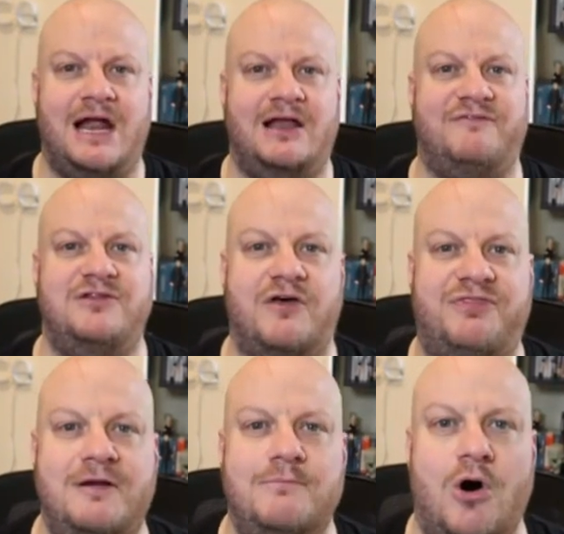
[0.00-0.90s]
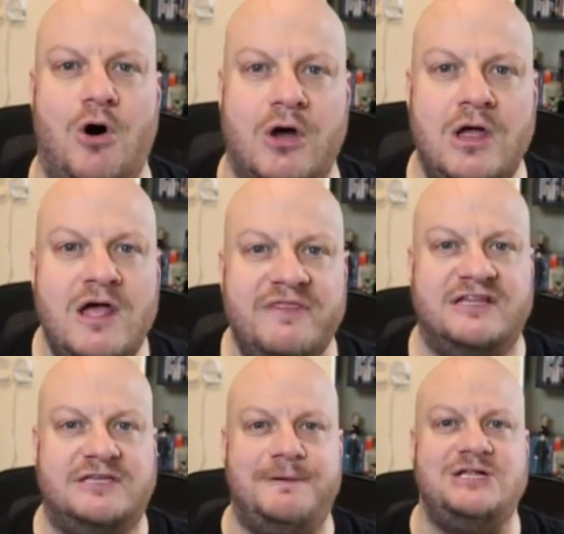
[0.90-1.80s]
I love nothing more
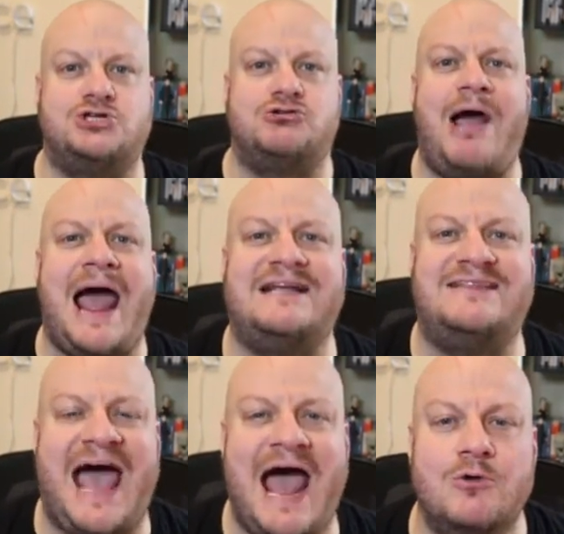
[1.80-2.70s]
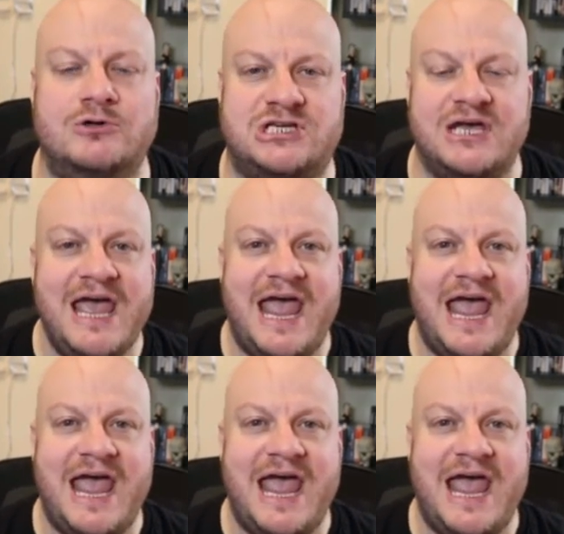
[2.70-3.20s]
than to be dragged out